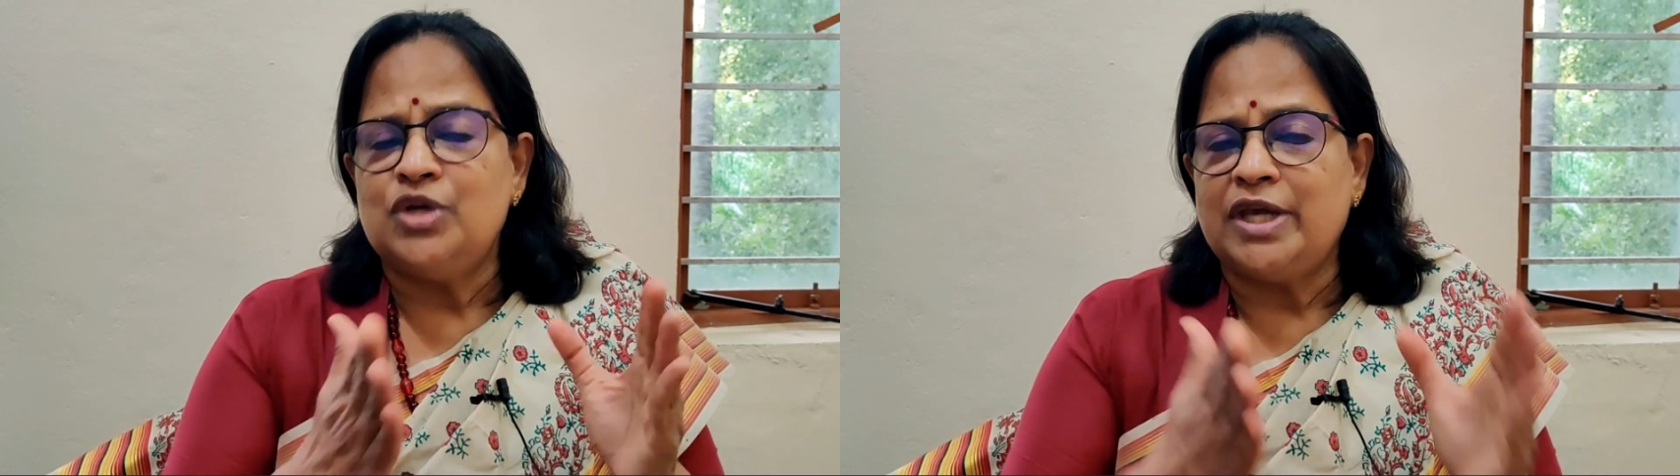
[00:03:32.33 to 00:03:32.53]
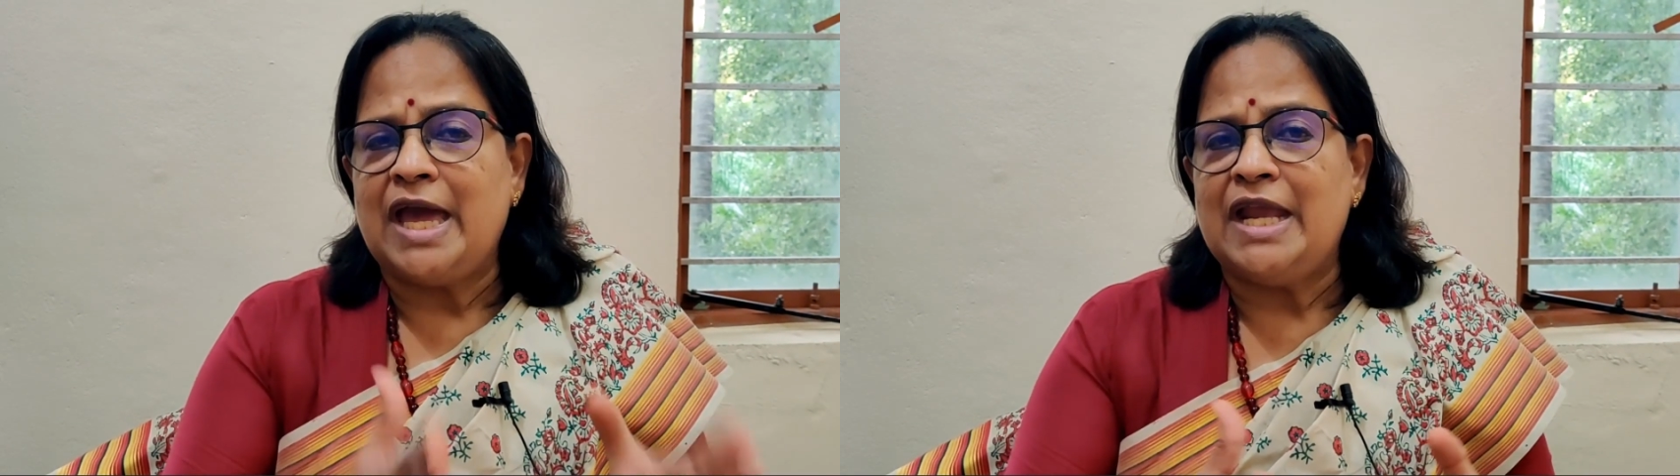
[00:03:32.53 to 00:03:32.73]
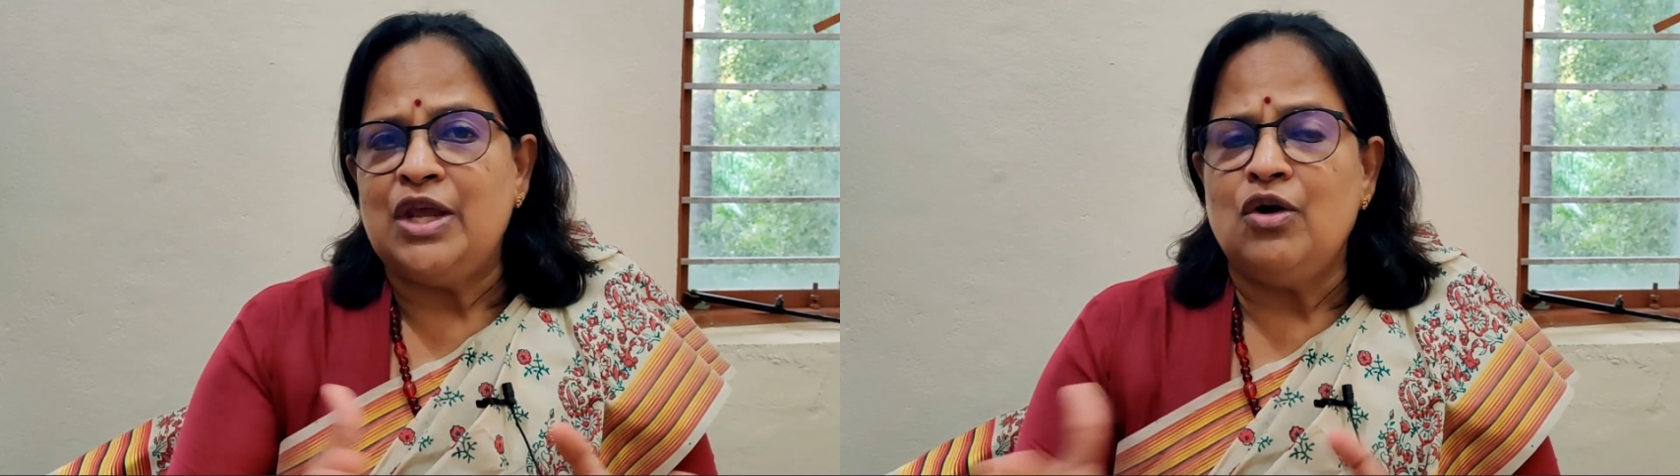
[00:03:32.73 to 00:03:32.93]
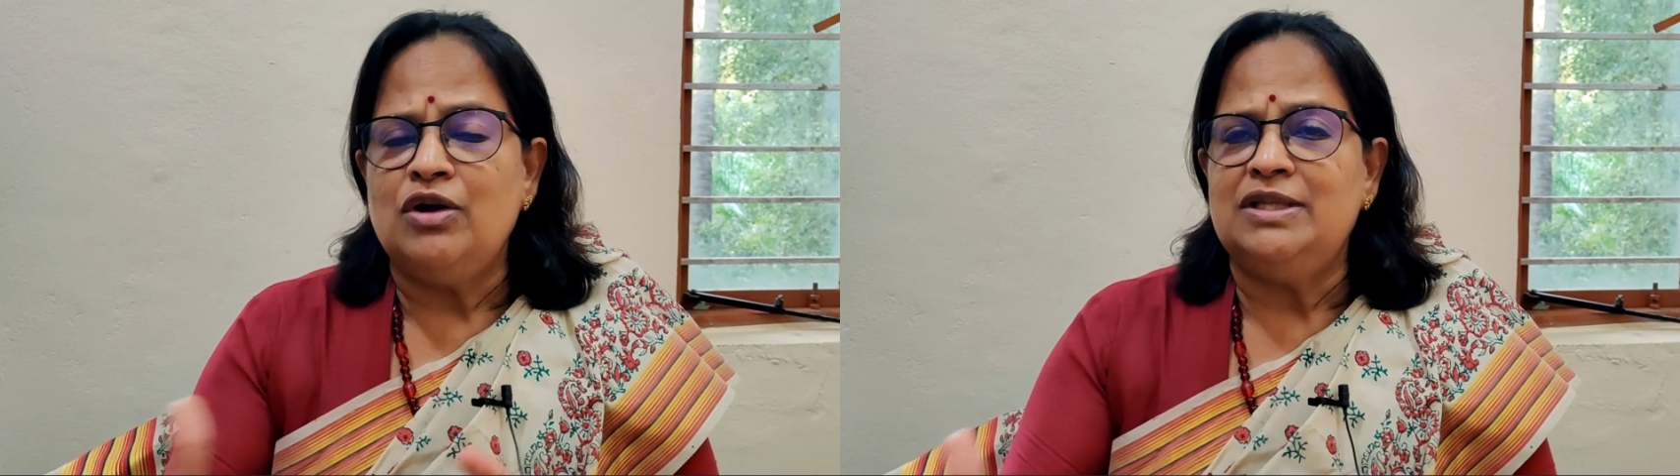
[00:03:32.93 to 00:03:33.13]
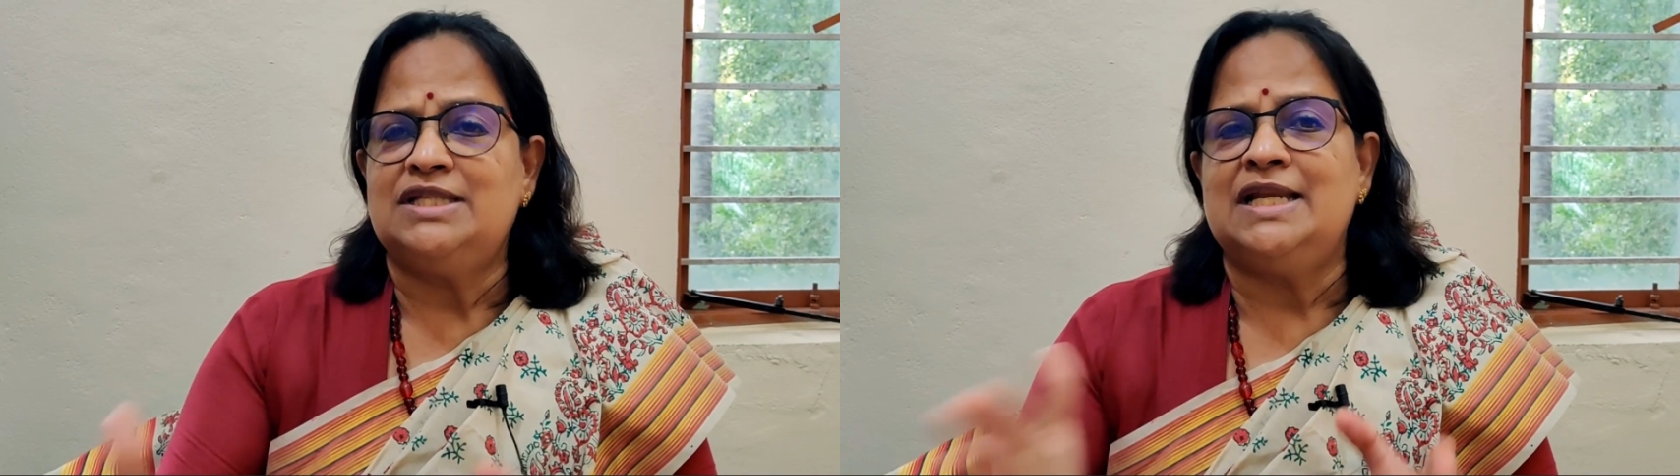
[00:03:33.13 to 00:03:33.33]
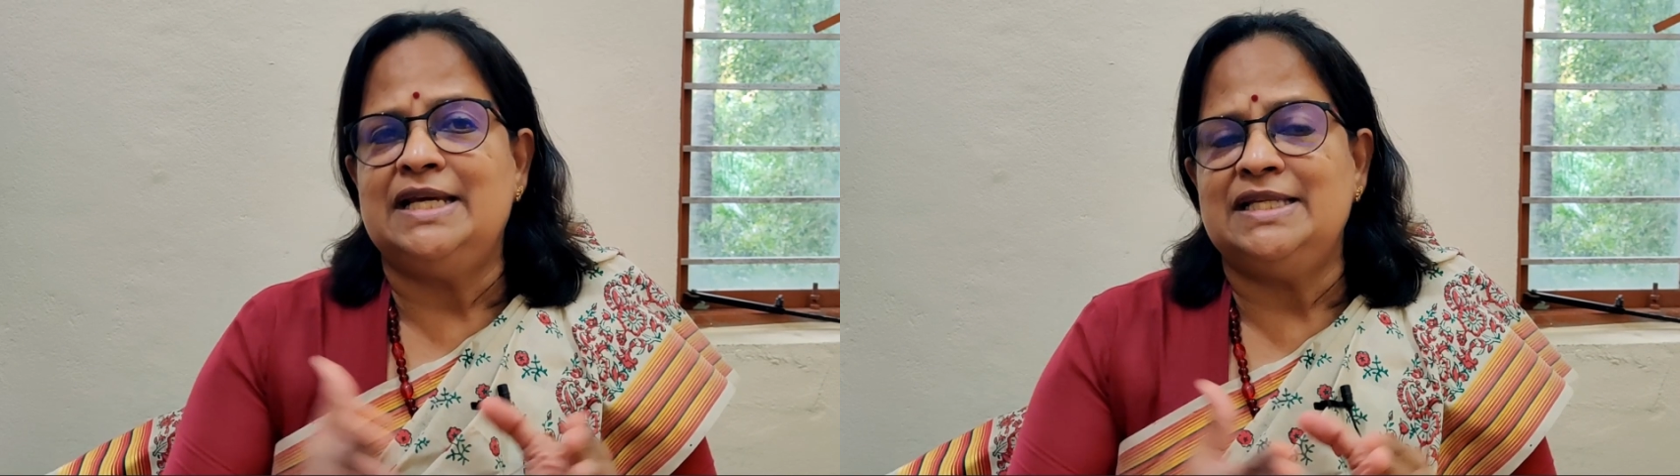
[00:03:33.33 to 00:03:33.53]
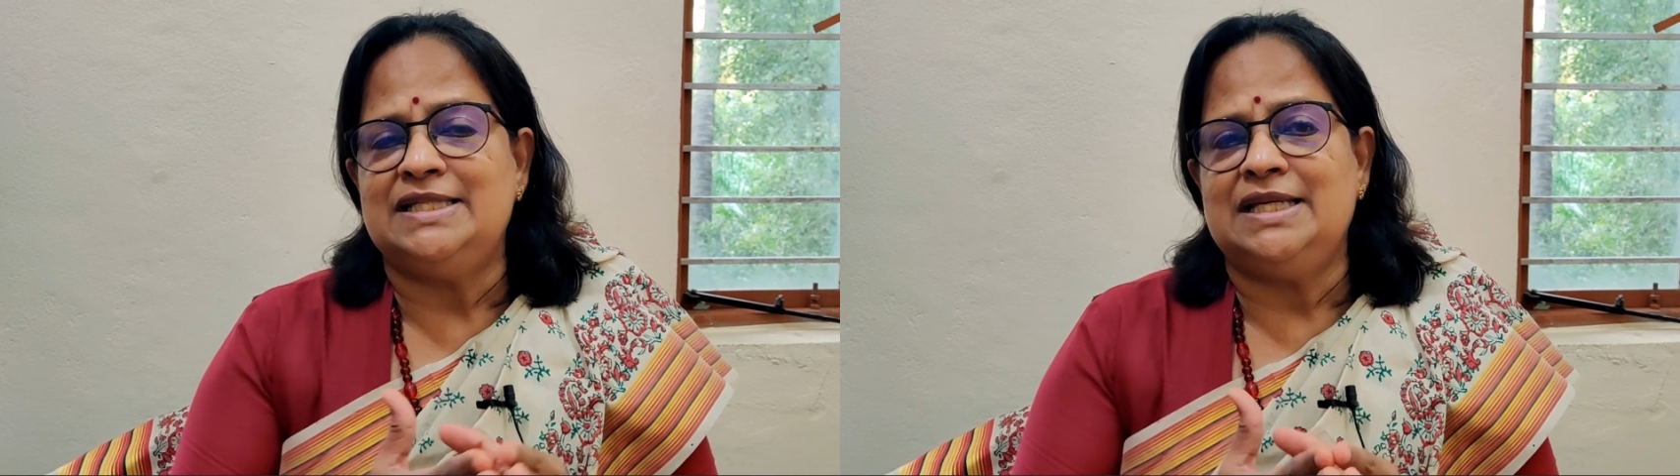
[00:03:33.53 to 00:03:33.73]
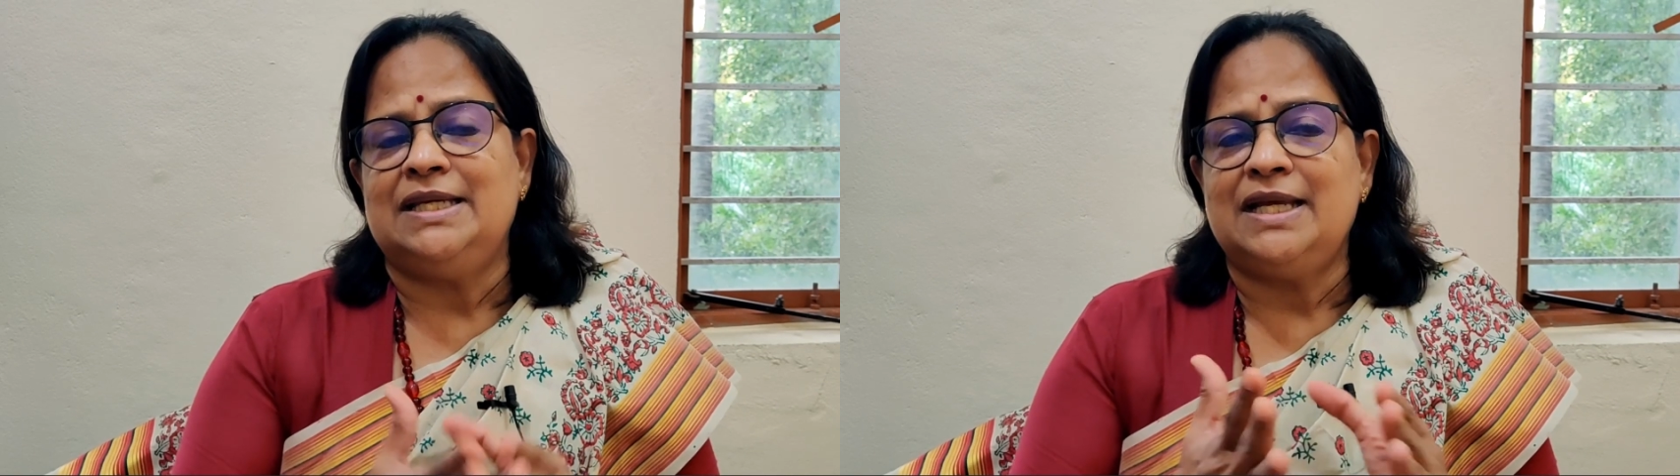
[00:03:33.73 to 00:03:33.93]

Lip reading: to carry on this legacy.